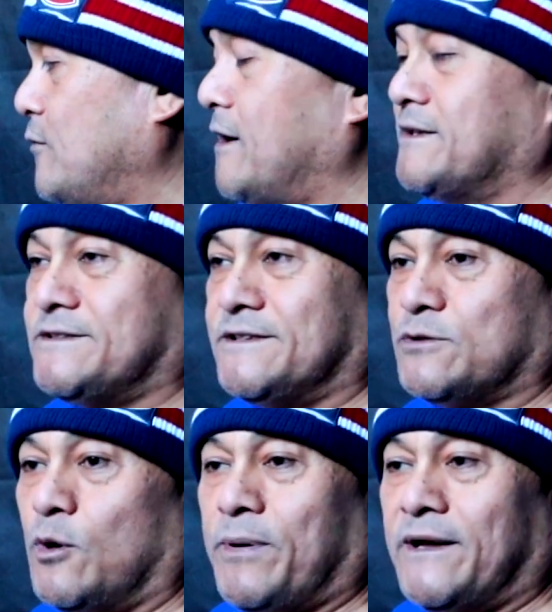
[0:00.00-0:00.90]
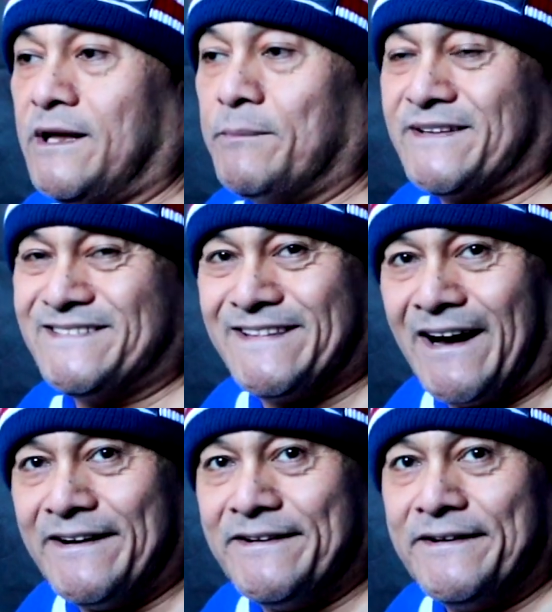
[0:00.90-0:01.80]
once this whole pandemic is
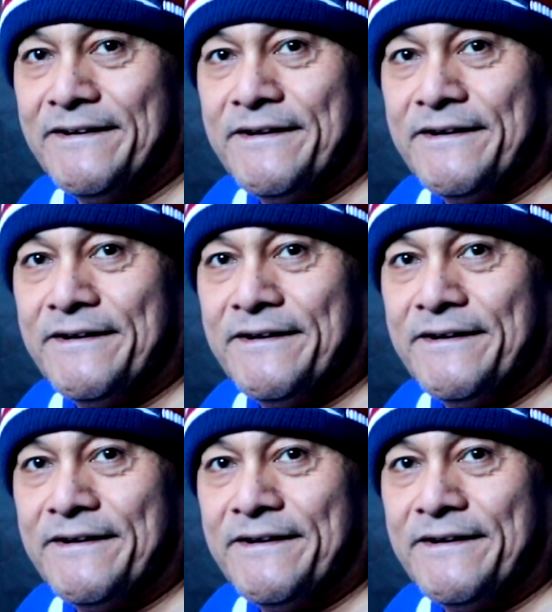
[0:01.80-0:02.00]
done.